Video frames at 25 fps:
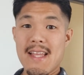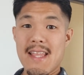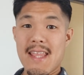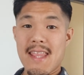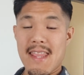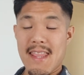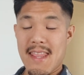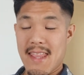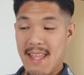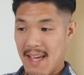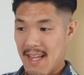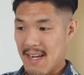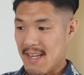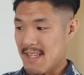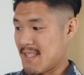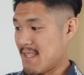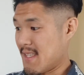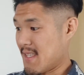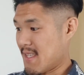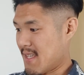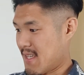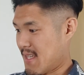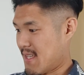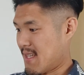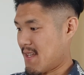That
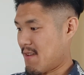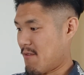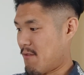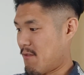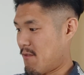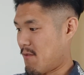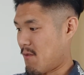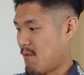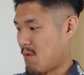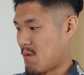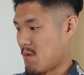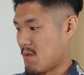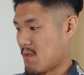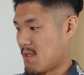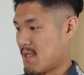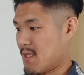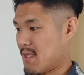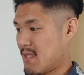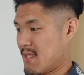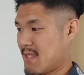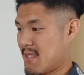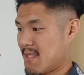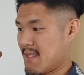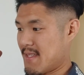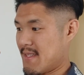is it for
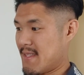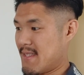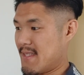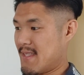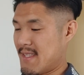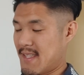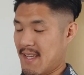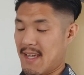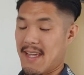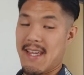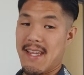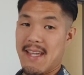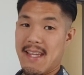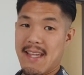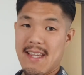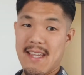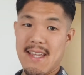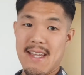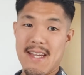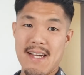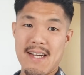today.